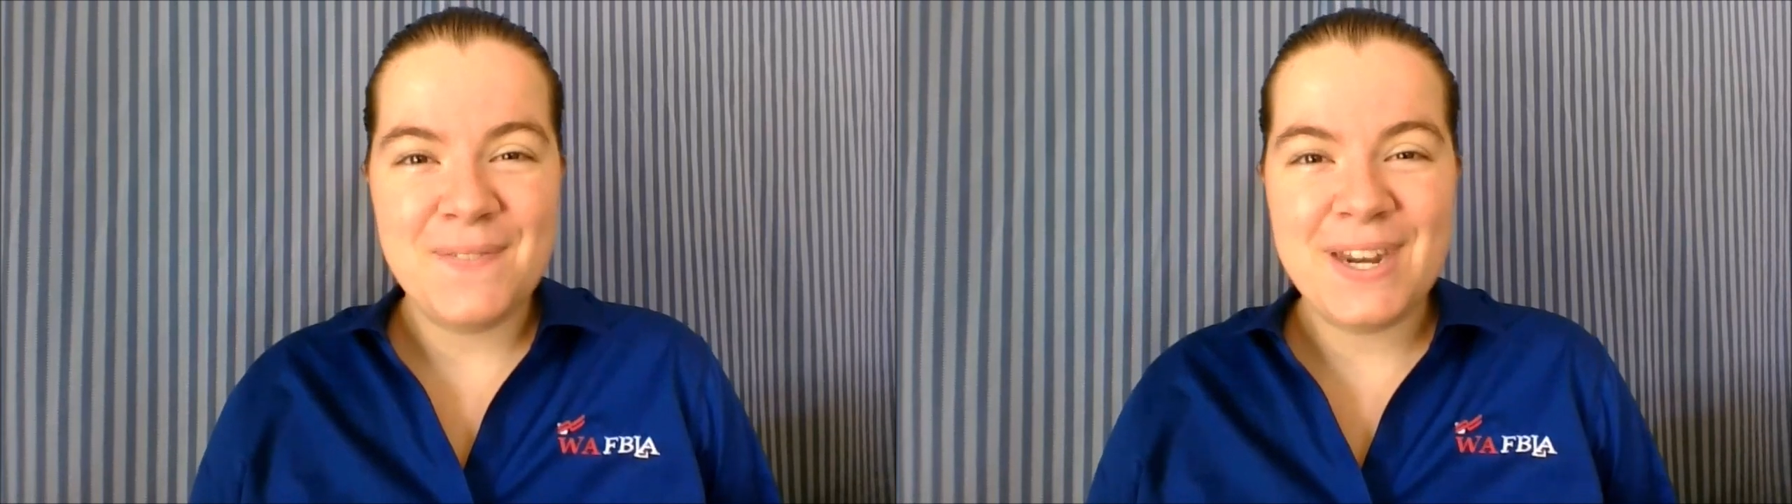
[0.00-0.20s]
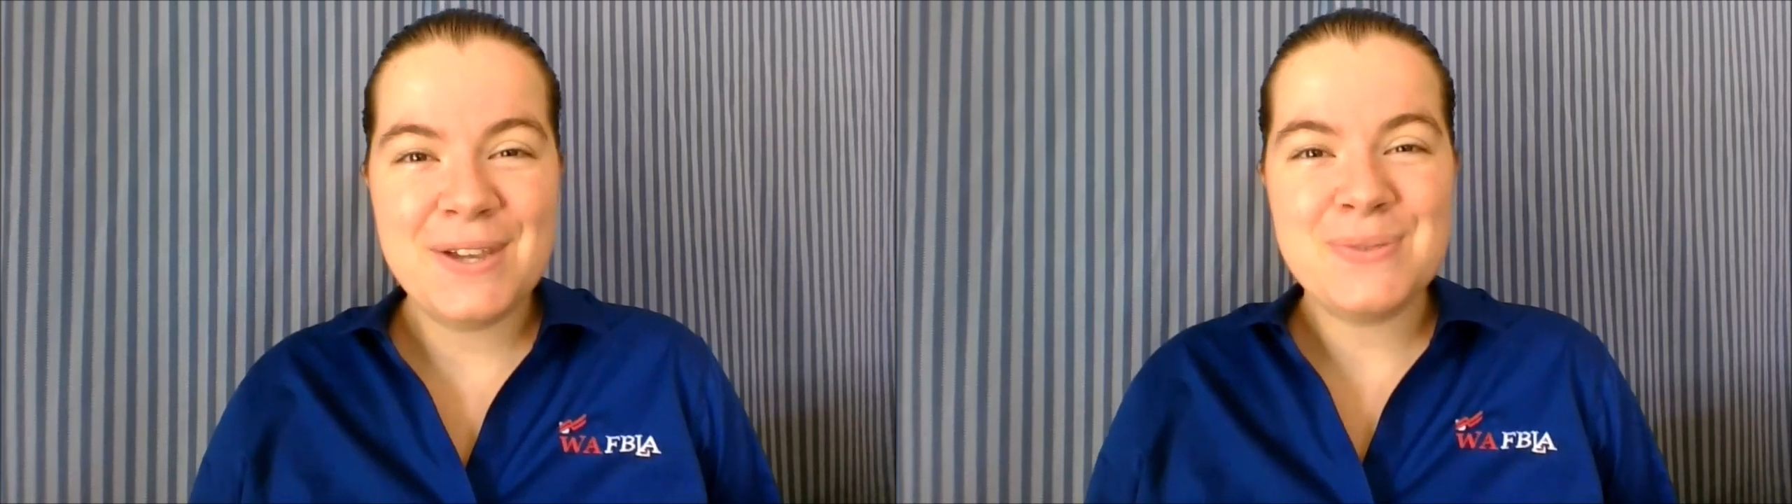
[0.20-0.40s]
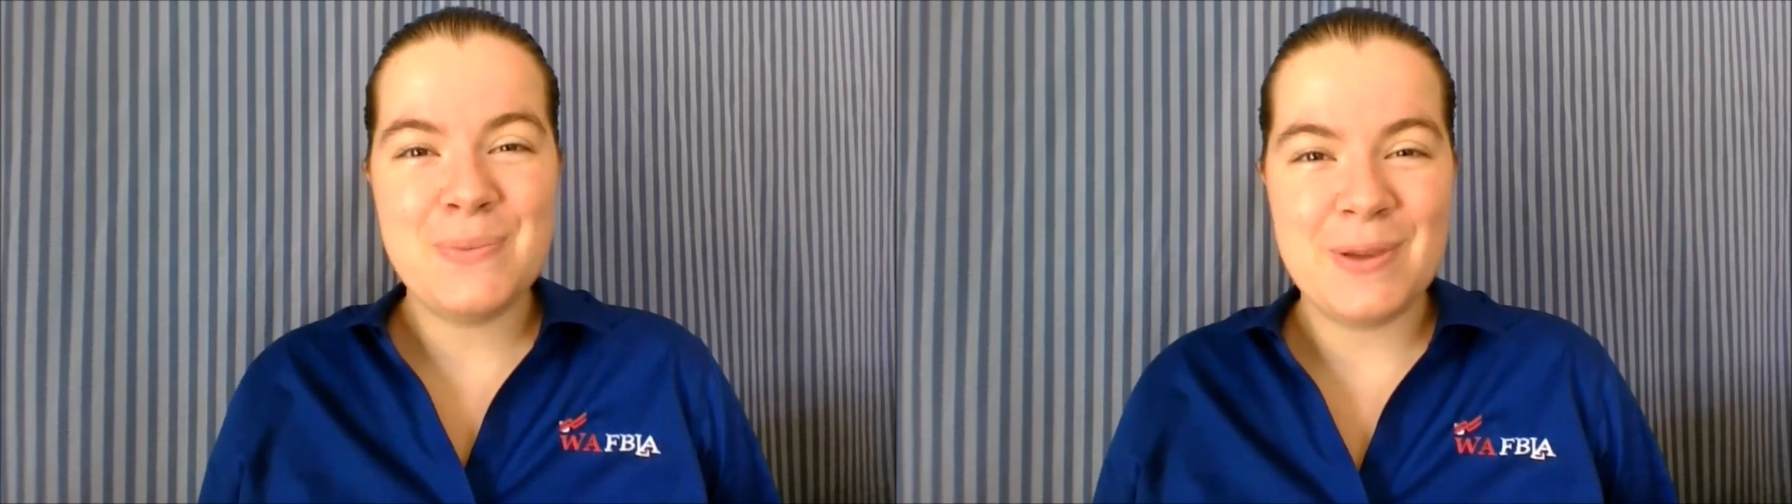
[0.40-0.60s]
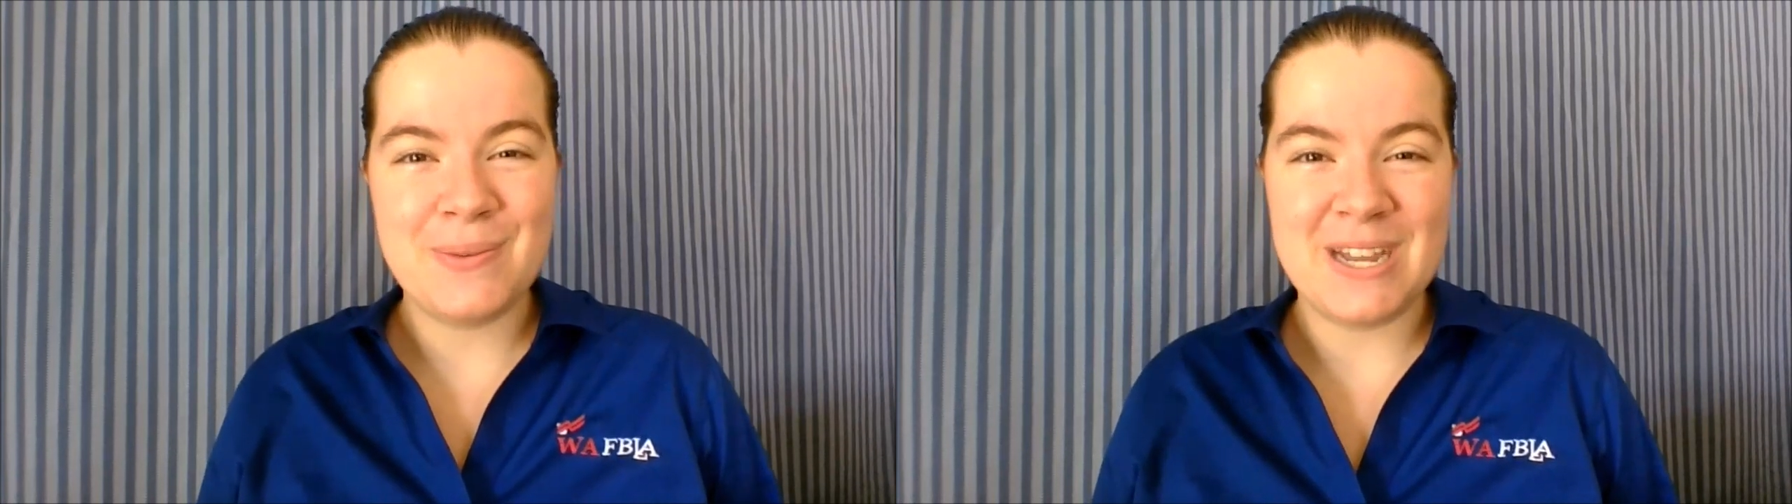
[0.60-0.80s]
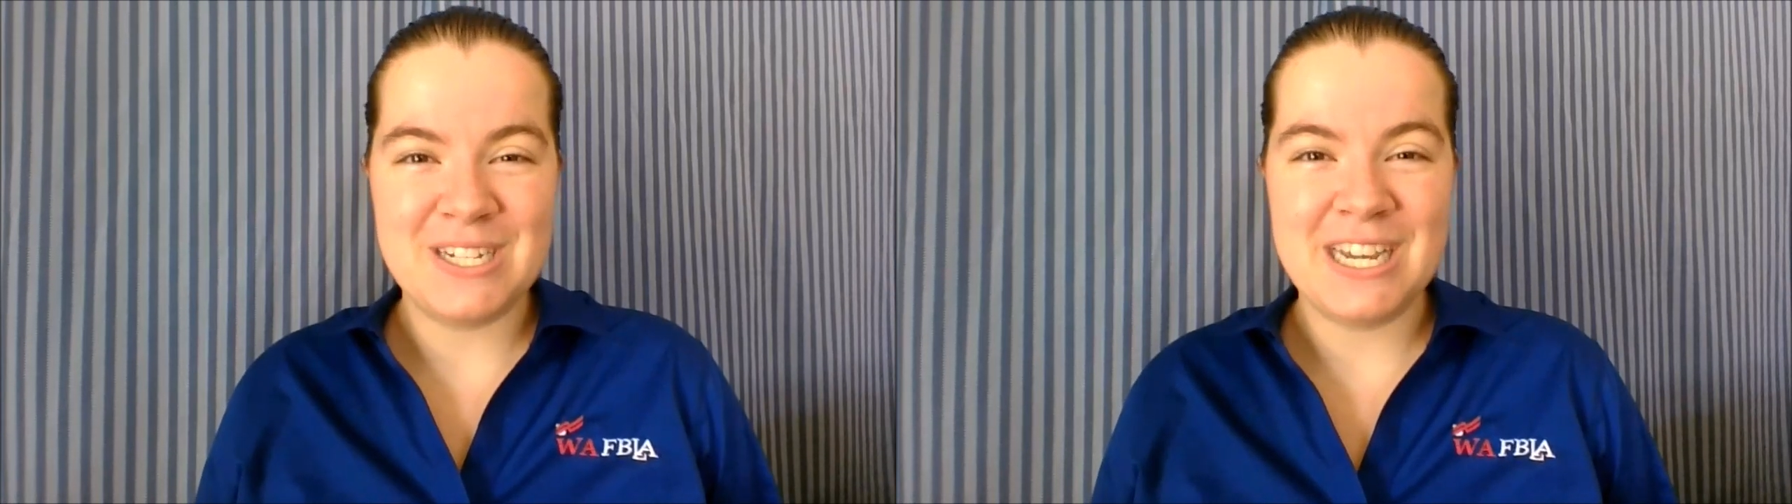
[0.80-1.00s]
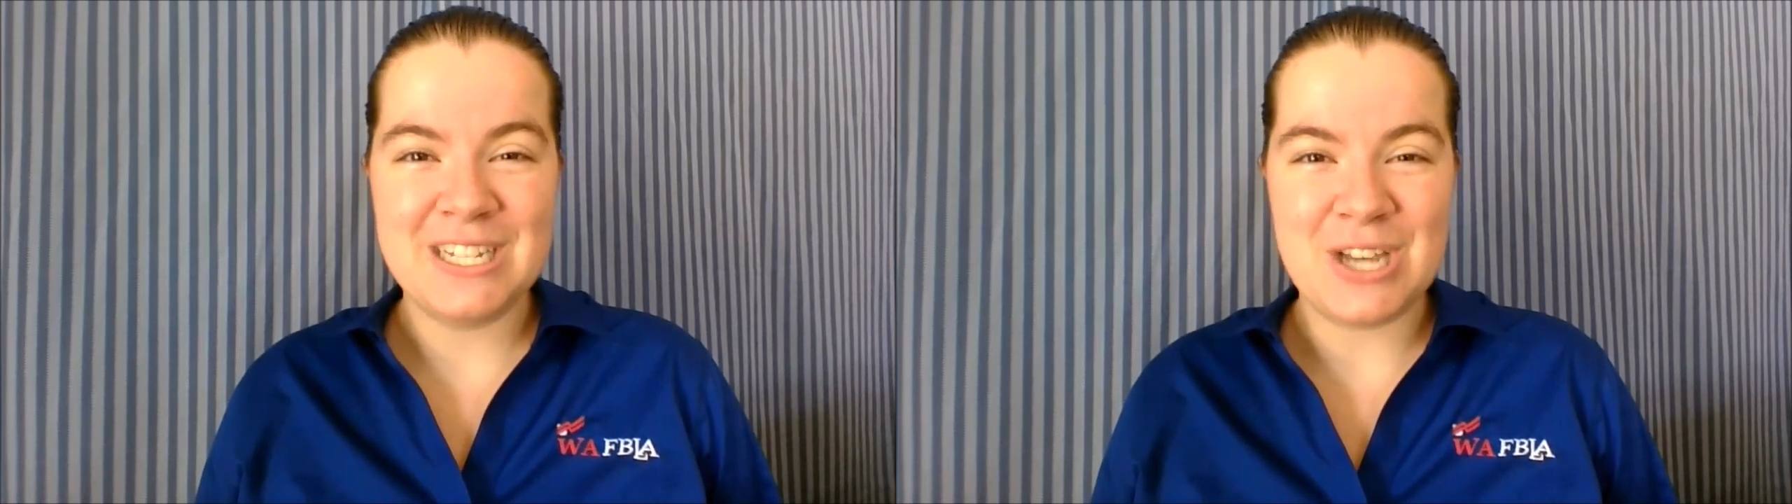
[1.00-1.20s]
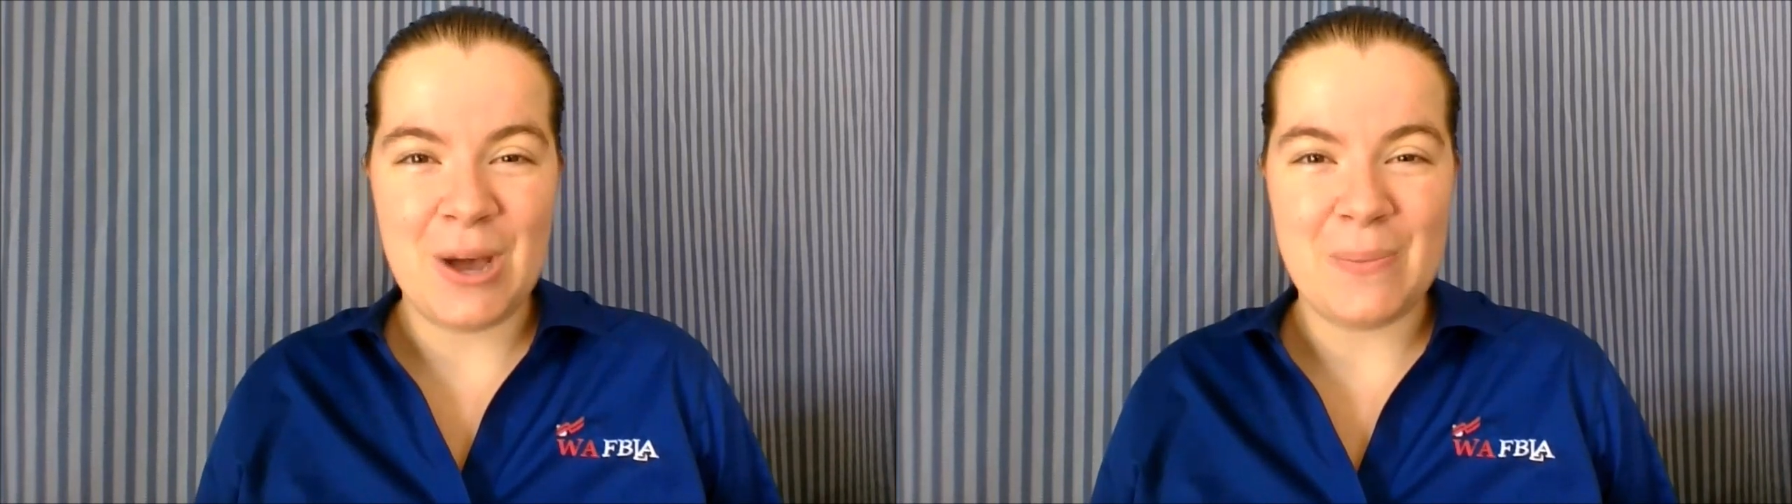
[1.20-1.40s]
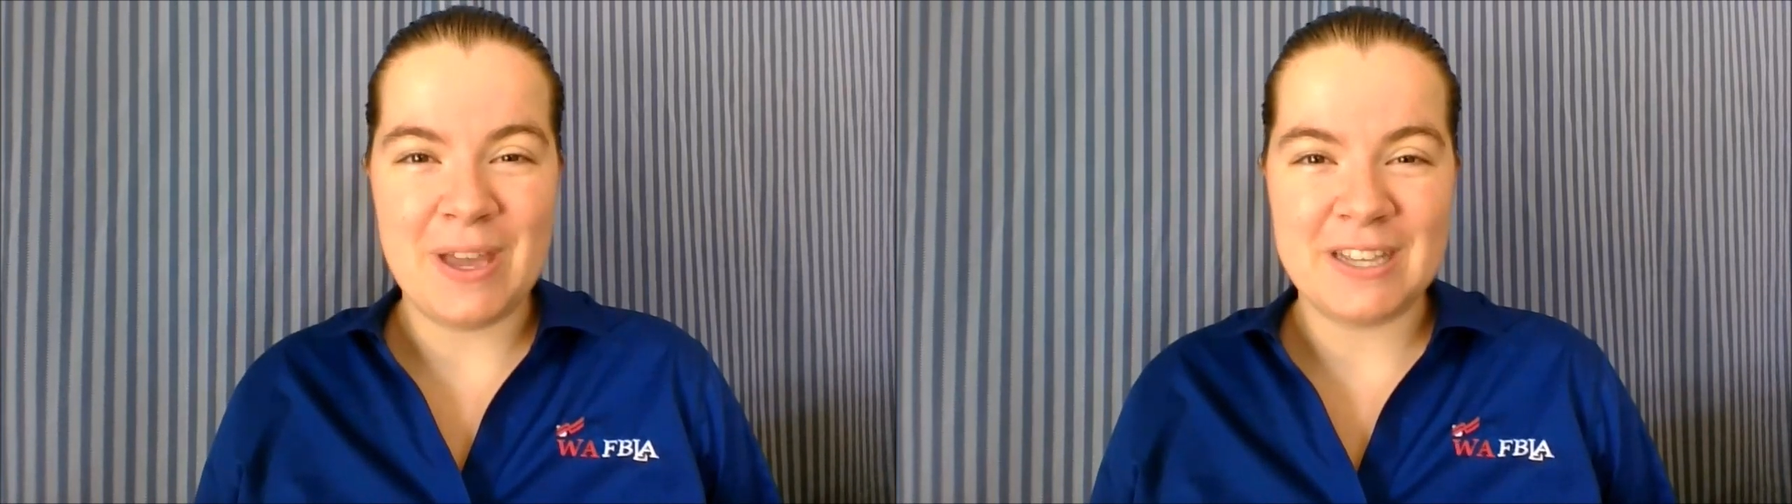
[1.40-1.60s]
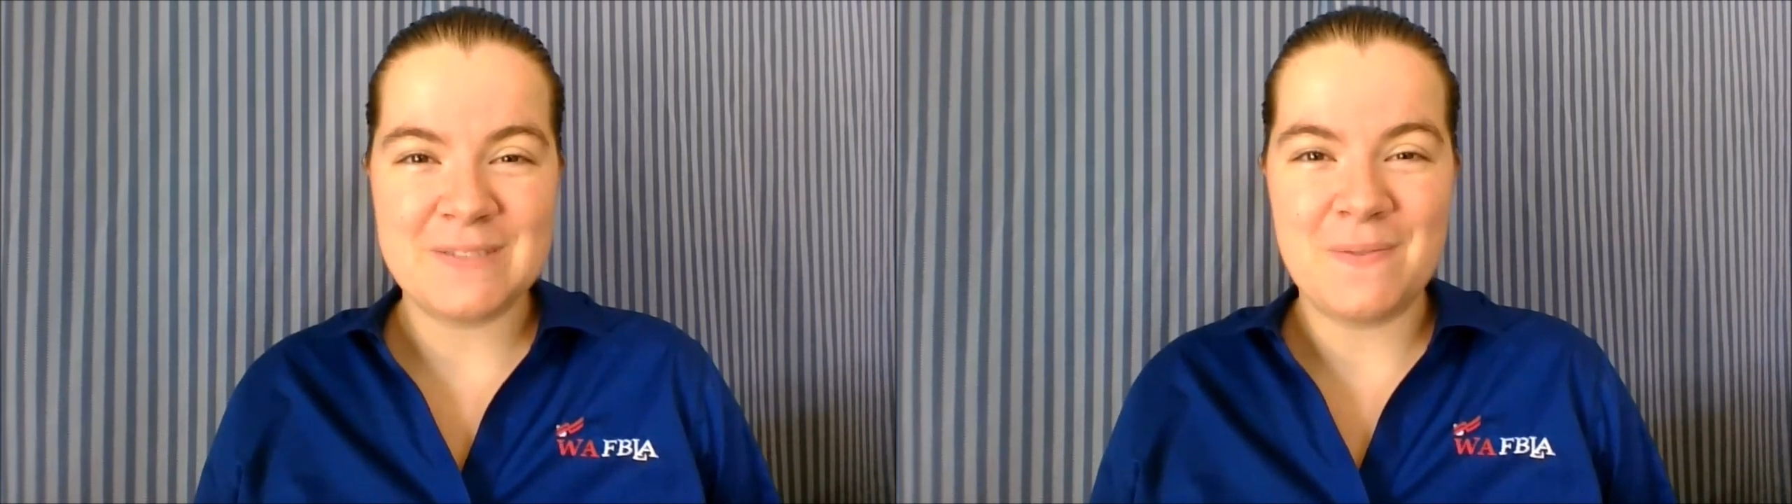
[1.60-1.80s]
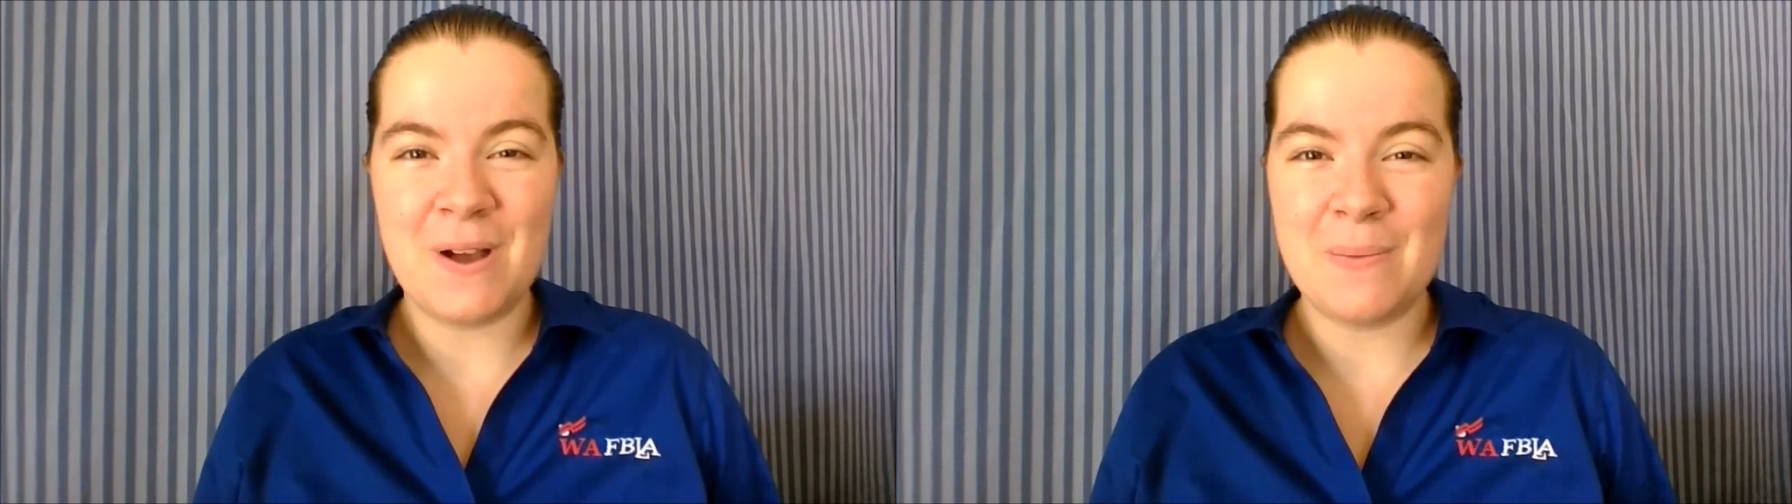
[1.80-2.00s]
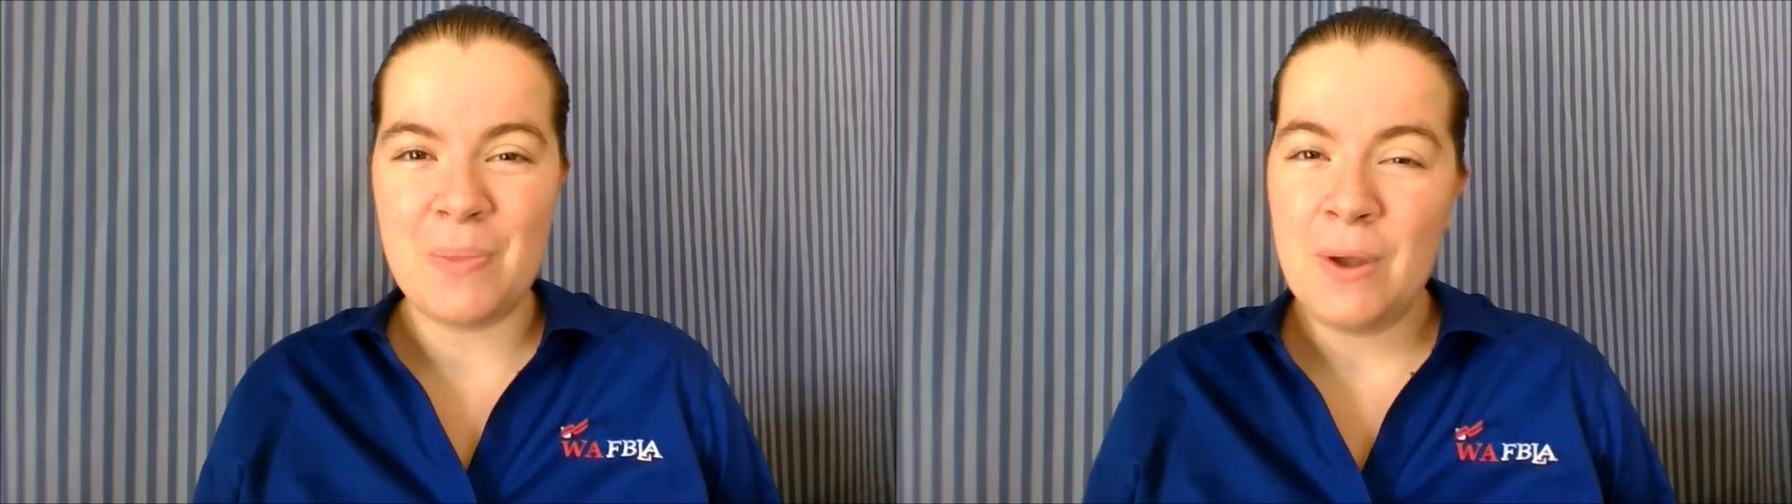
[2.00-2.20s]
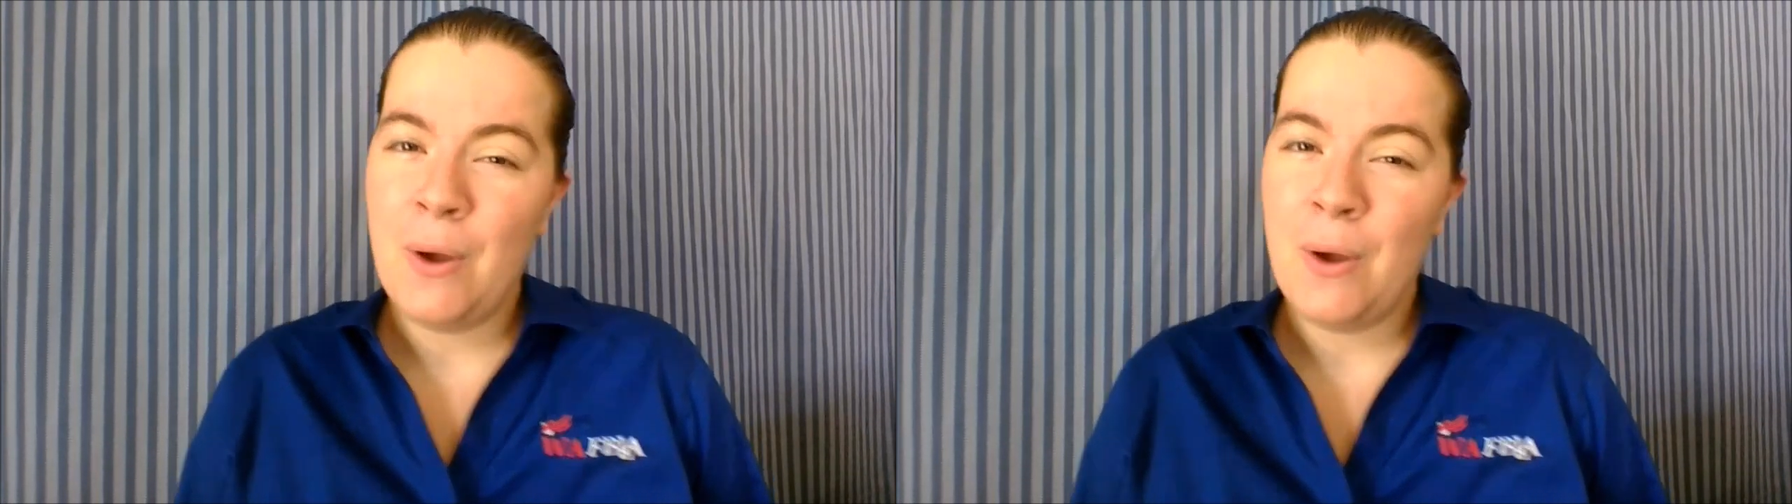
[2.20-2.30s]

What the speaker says: Videos will be ranging in topics from